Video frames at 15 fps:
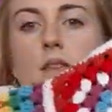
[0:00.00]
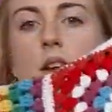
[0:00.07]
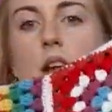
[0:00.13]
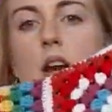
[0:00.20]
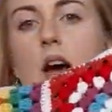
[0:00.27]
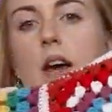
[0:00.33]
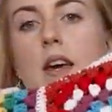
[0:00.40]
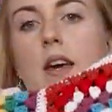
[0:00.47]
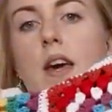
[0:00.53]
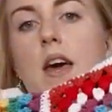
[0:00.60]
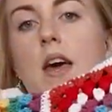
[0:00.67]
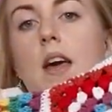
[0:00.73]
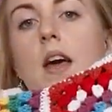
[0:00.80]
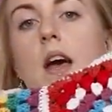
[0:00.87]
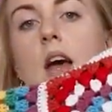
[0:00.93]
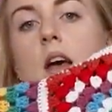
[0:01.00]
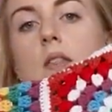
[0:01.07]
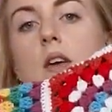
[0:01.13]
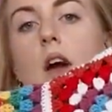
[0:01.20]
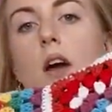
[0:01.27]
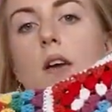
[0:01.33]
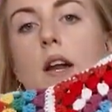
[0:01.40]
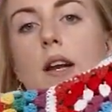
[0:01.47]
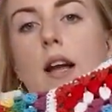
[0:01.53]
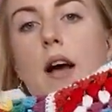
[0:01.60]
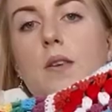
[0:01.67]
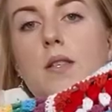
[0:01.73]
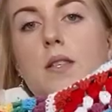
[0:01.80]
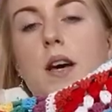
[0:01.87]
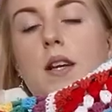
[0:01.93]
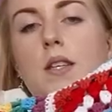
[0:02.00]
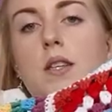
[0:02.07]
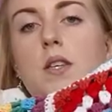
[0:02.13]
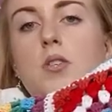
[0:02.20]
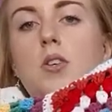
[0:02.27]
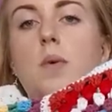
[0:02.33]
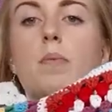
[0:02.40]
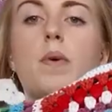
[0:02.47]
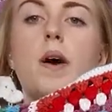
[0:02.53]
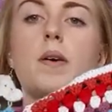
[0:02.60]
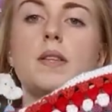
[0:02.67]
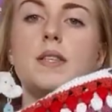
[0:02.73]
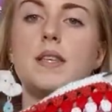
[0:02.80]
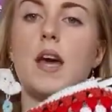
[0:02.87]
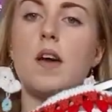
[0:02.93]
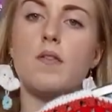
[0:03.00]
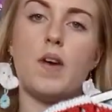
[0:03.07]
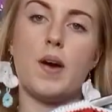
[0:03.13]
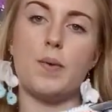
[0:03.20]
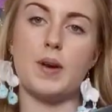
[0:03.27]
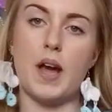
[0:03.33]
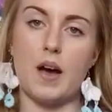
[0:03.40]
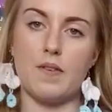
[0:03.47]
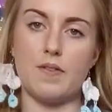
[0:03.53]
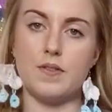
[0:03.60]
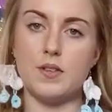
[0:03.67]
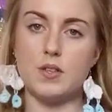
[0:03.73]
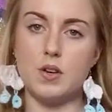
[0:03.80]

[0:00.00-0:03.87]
I really like it. The only downside of this jumper I would say if I would have